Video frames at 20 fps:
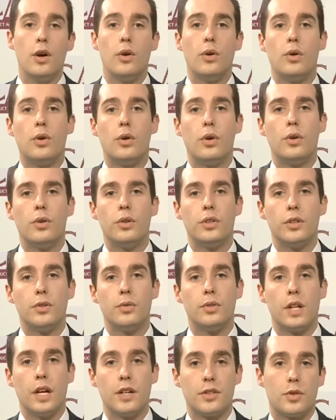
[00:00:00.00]
or
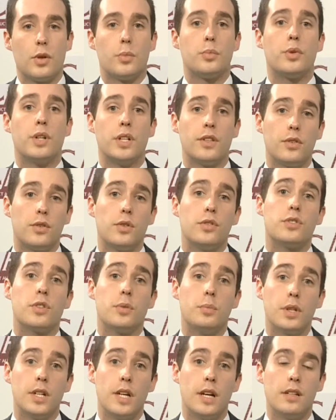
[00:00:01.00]
you would like to operate through
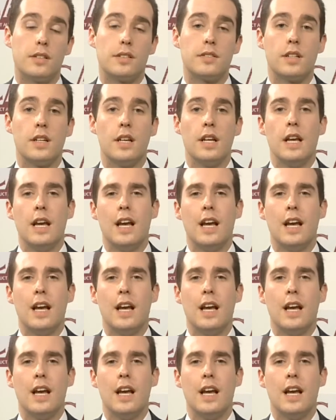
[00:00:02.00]
someone else.